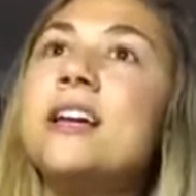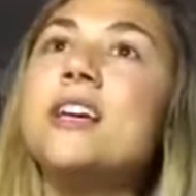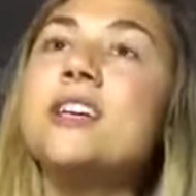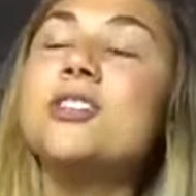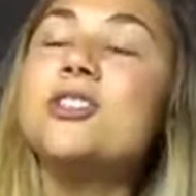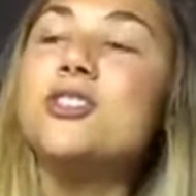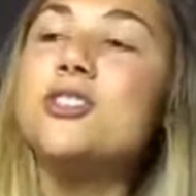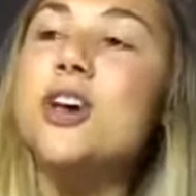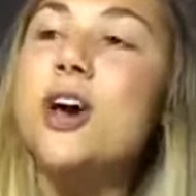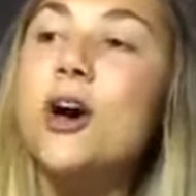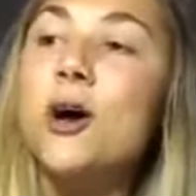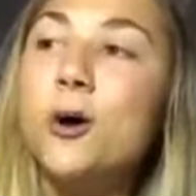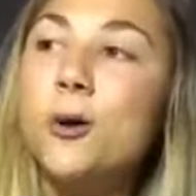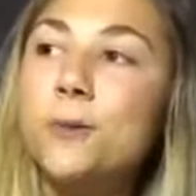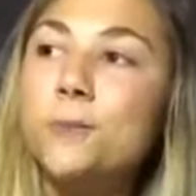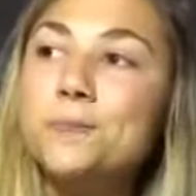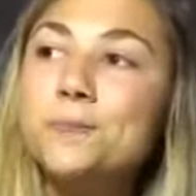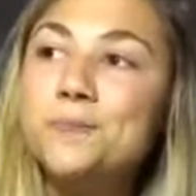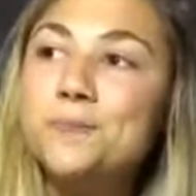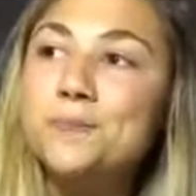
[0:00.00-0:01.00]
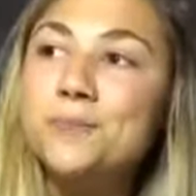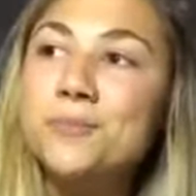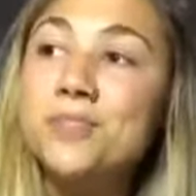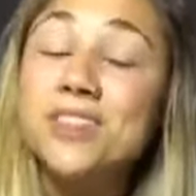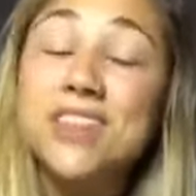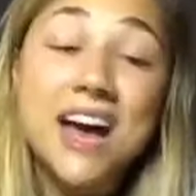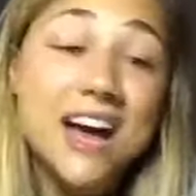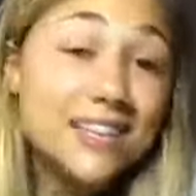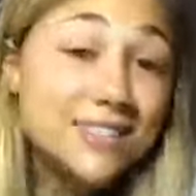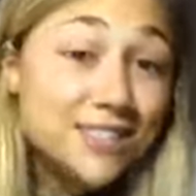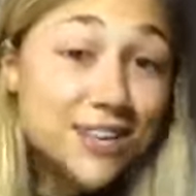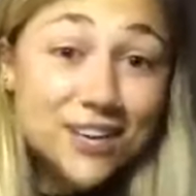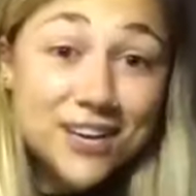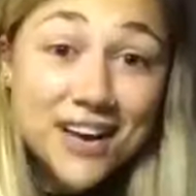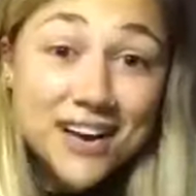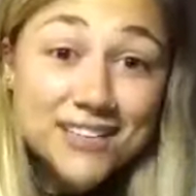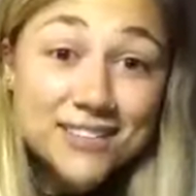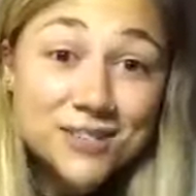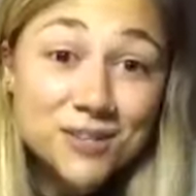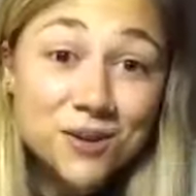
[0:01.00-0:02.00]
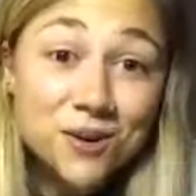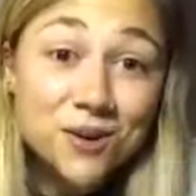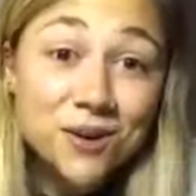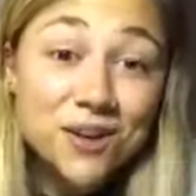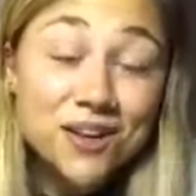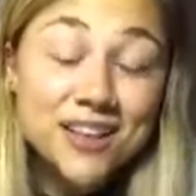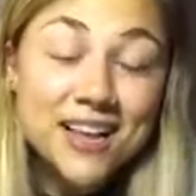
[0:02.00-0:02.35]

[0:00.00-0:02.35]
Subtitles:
So that's our next goal.